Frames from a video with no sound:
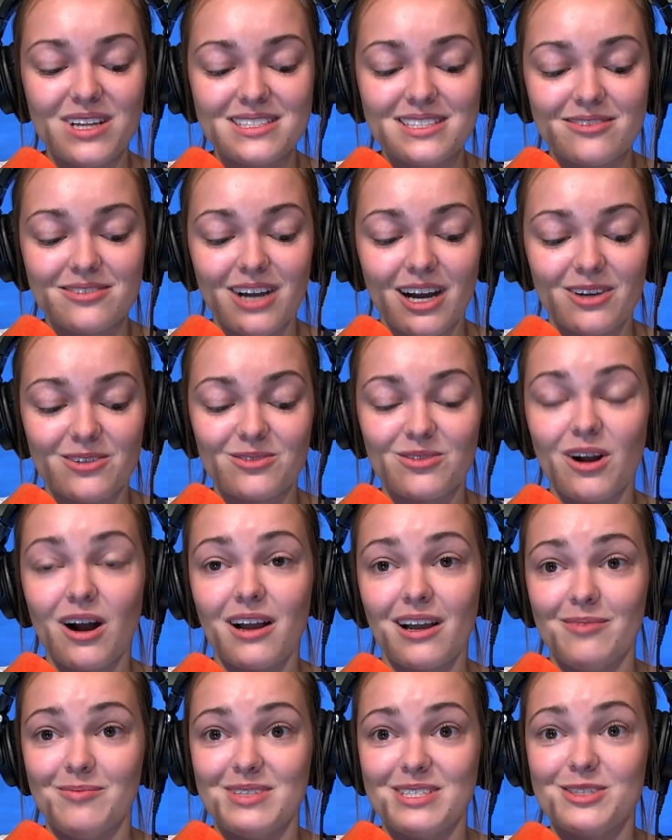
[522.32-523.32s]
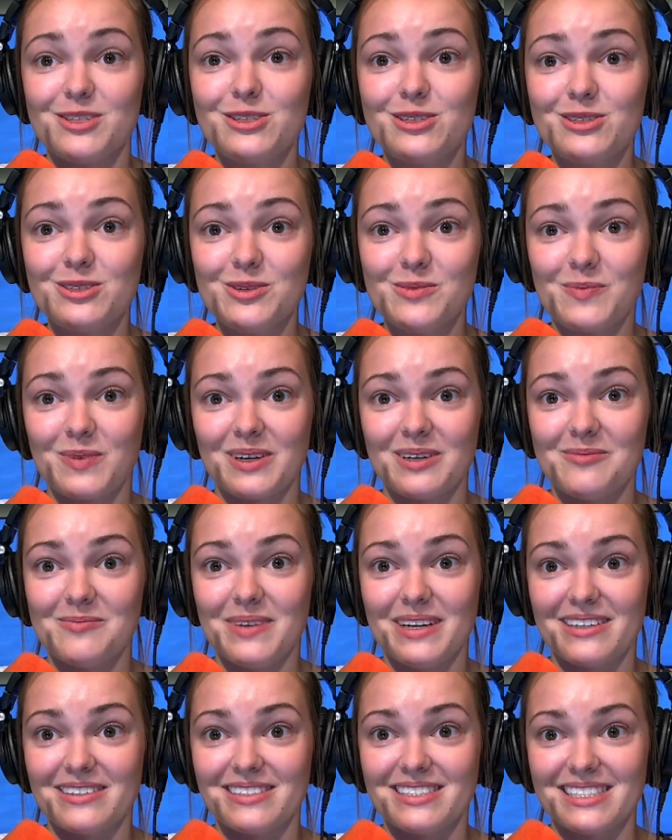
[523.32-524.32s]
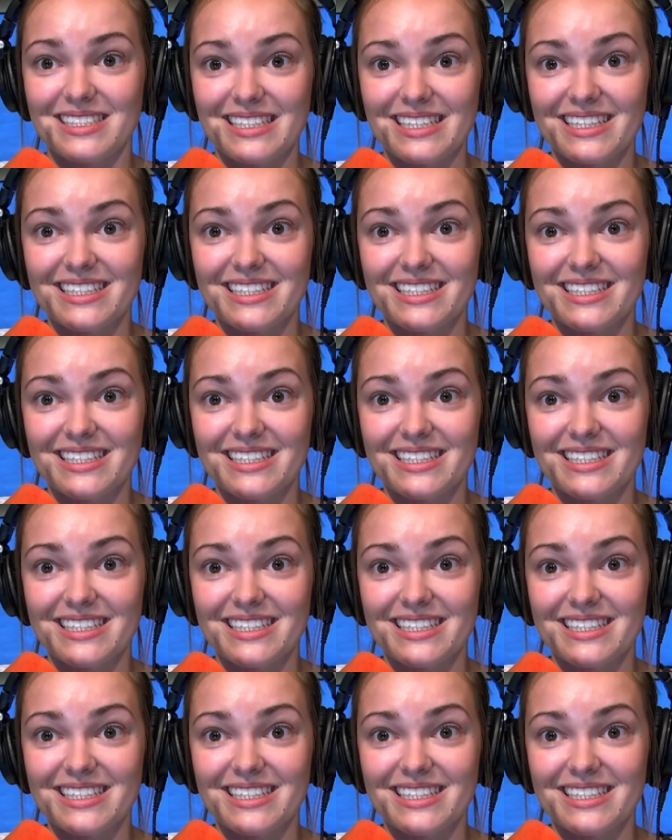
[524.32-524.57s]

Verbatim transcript: I've gotten wrong have been super embarrassing.